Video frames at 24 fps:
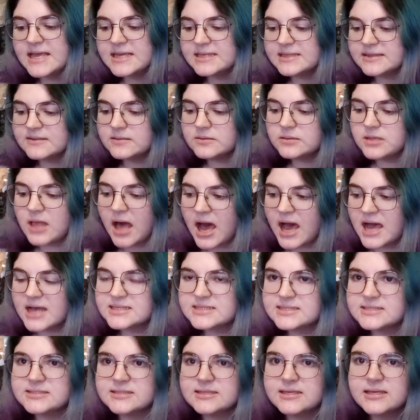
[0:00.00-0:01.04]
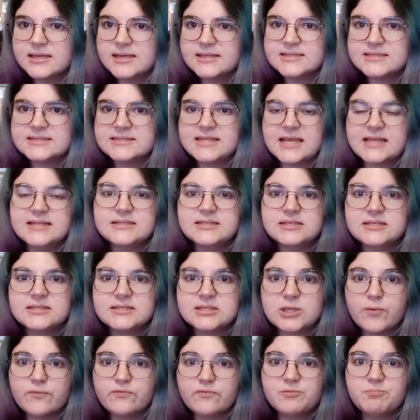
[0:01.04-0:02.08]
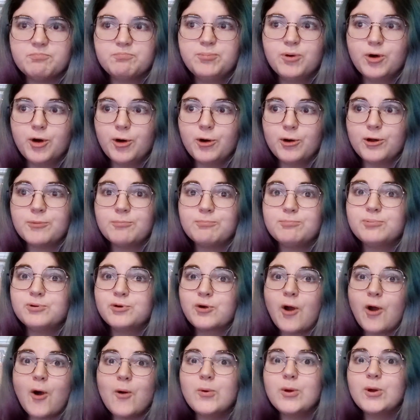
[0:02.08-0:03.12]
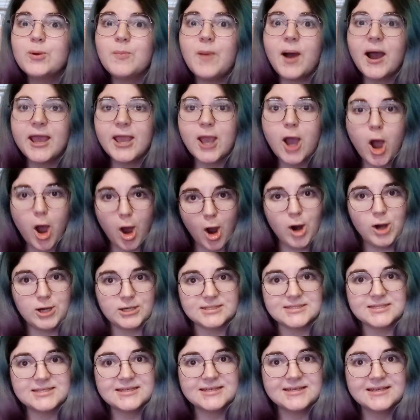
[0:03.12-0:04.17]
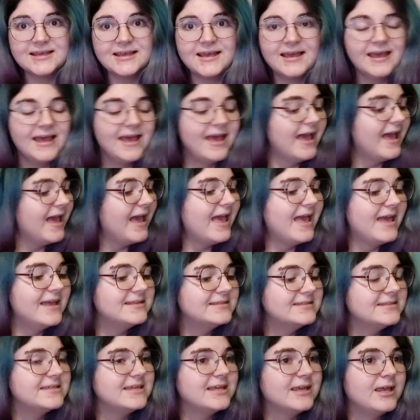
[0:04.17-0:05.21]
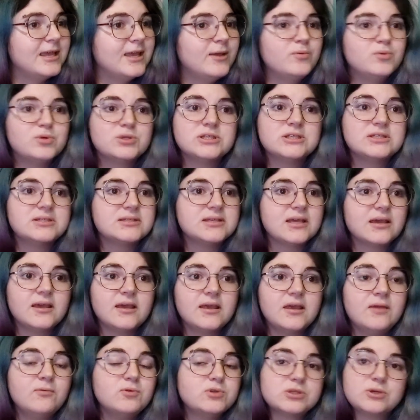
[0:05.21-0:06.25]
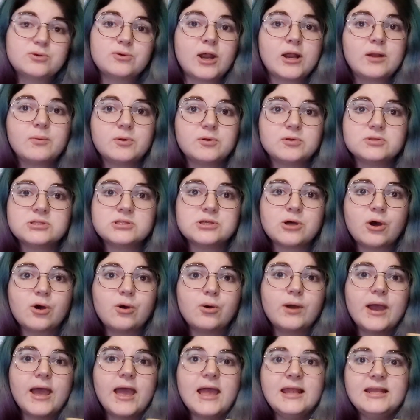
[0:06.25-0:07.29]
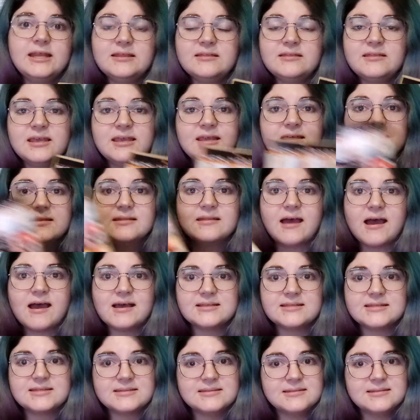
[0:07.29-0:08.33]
the last sentence of the book broke my heart. And it was incredible. So anything that